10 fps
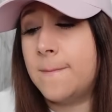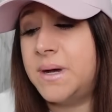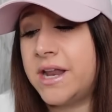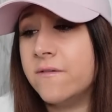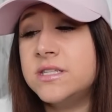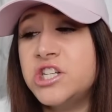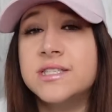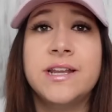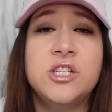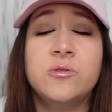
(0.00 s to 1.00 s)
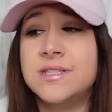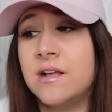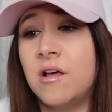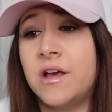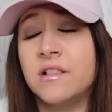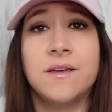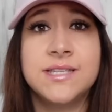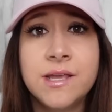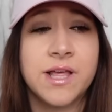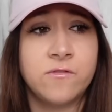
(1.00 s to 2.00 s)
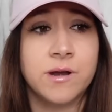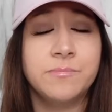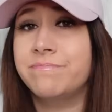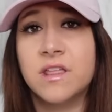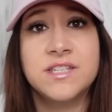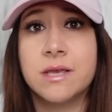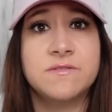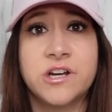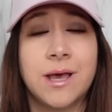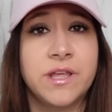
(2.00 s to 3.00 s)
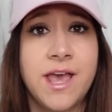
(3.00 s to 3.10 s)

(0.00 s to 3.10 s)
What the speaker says: But ever since she decided to sell on a live selling platform, the scams have started happening